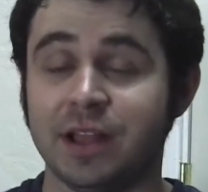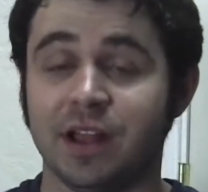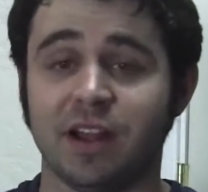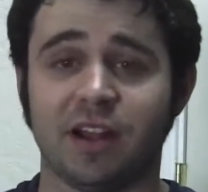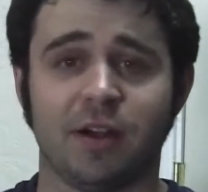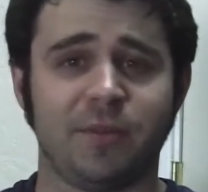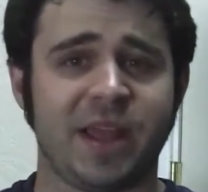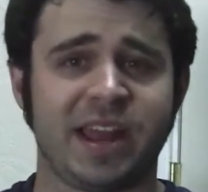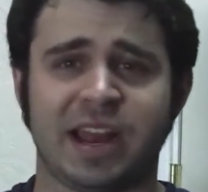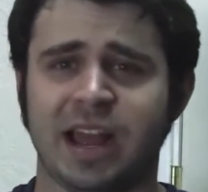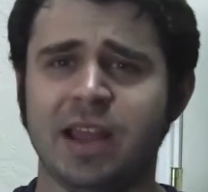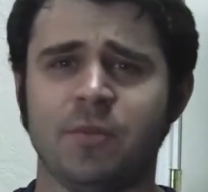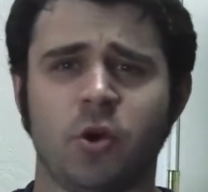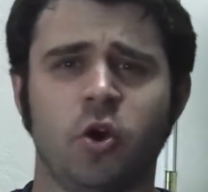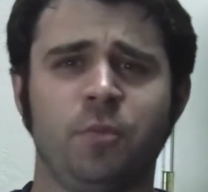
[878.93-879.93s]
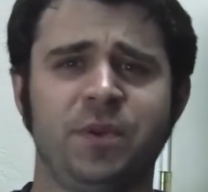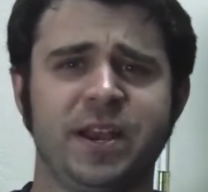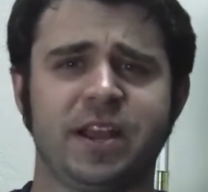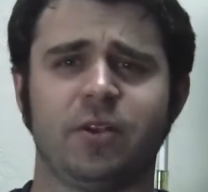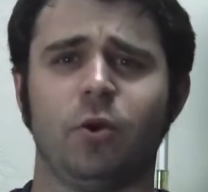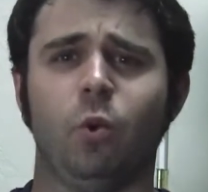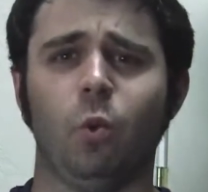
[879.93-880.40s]
Oh man, I am
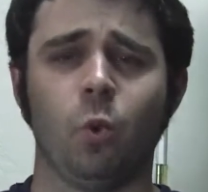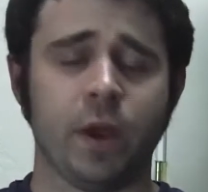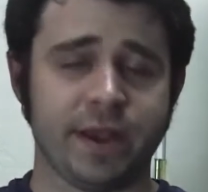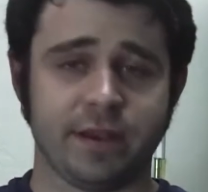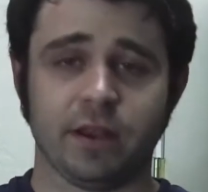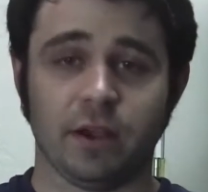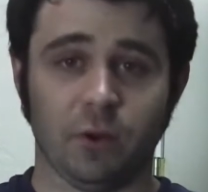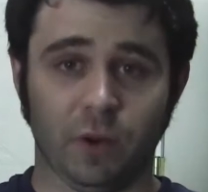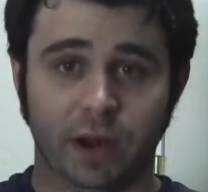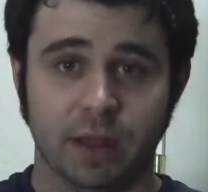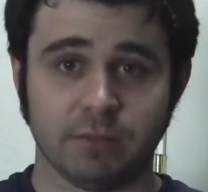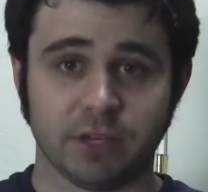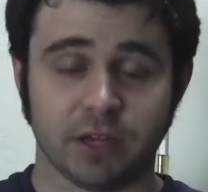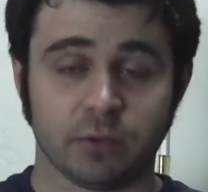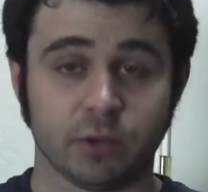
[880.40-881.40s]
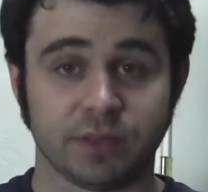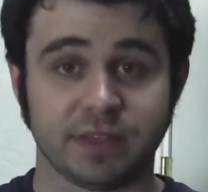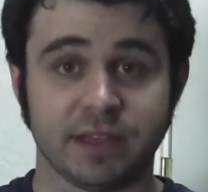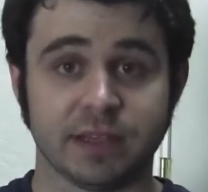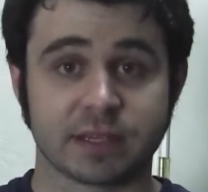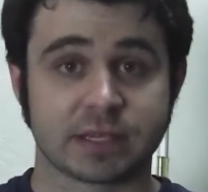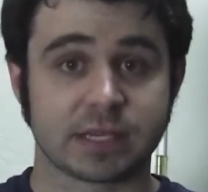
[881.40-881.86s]
opening a window when I'm done with
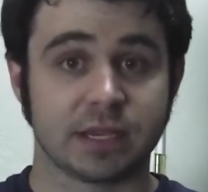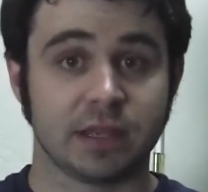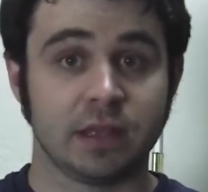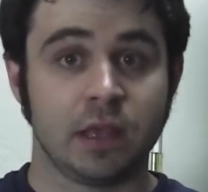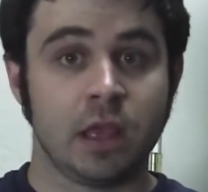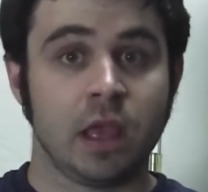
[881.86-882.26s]
this.